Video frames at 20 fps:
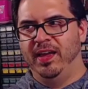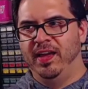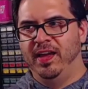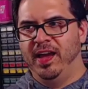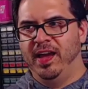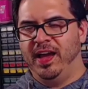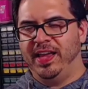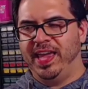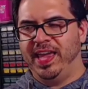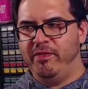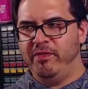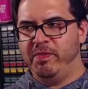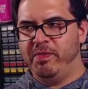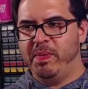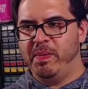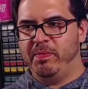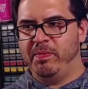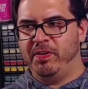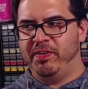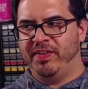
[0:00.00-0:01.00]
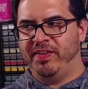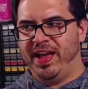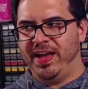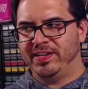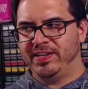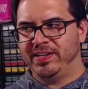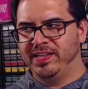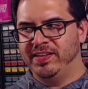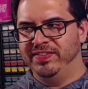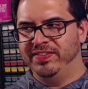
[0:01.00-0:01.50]
I can't remember if I
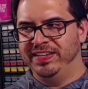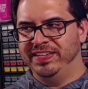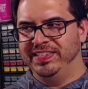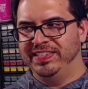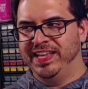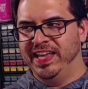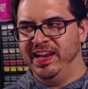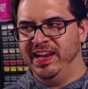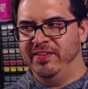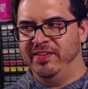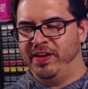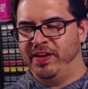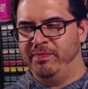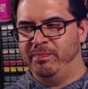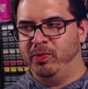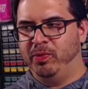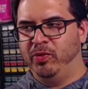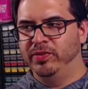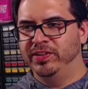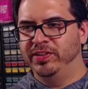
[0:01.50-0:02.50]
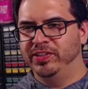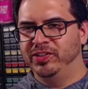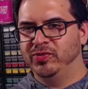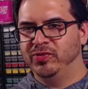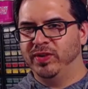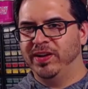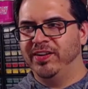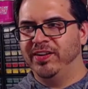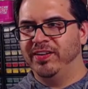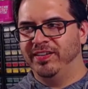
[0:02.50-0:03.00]
actually even did it, if I pulled the
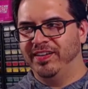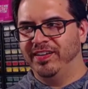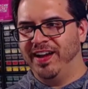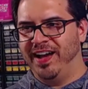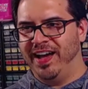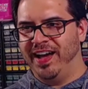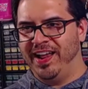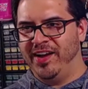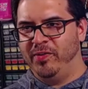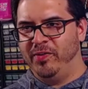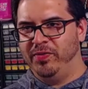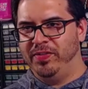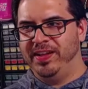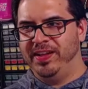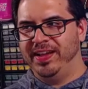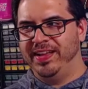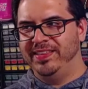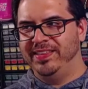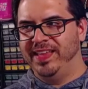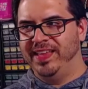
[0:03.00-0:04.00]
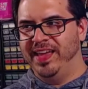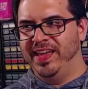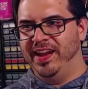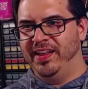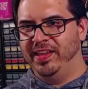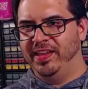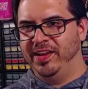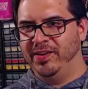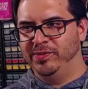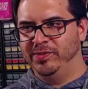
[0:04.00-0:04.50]
trigger or not. I don't think I did. I
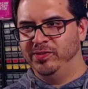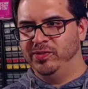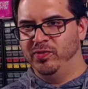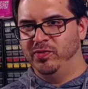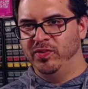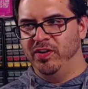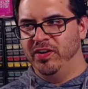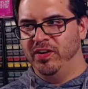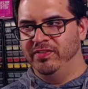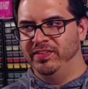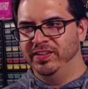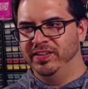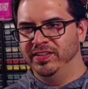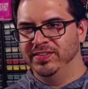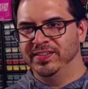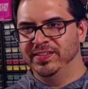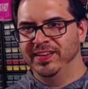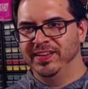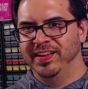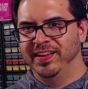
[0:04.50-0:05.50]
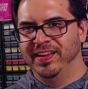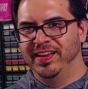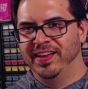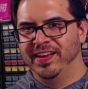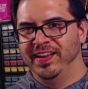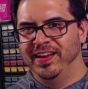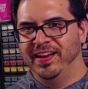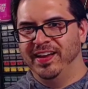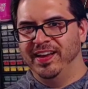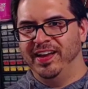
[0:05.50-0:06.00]
think I was too nervous.
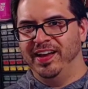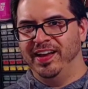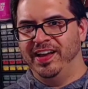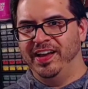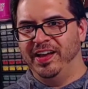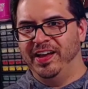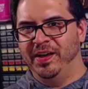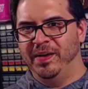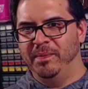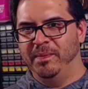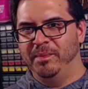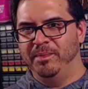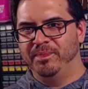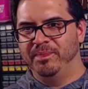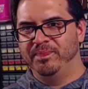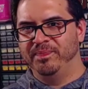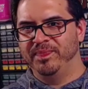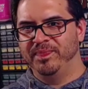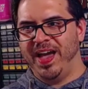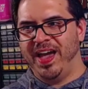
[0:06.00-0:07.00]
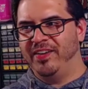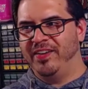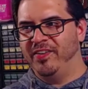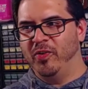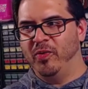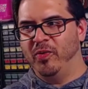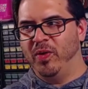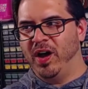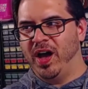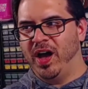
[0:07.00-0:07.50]
I don't
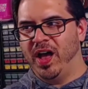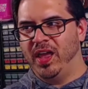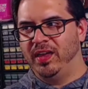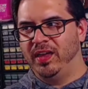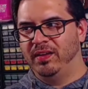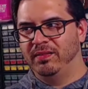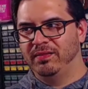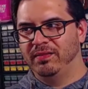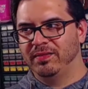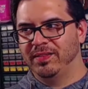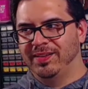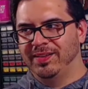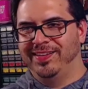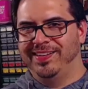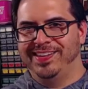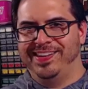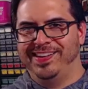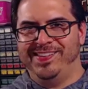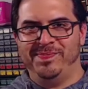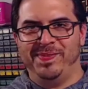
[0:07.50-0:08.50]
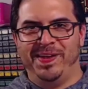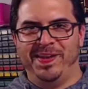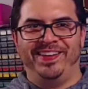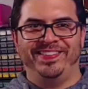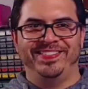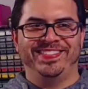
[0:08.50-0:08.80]
know why, but I was